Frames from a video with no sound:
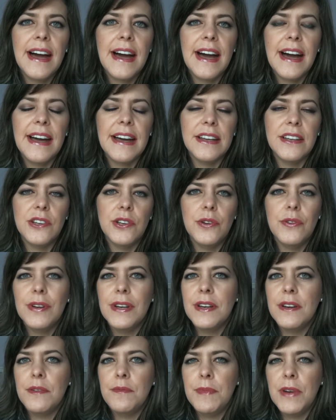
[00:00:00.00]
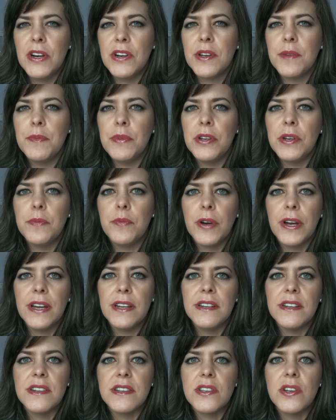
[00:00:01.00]
American Beauty
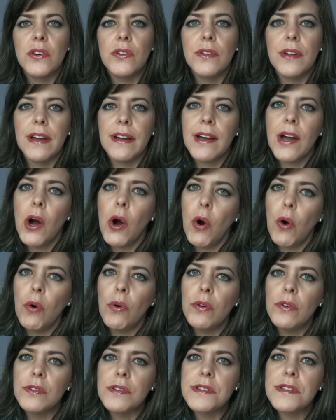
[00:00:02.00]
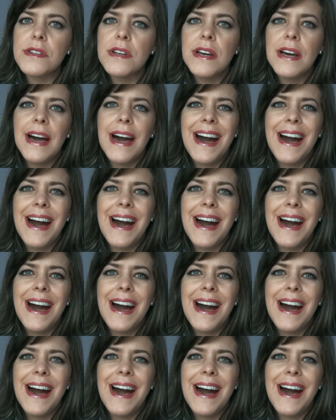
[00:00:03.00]
brand is sold at Kohl's.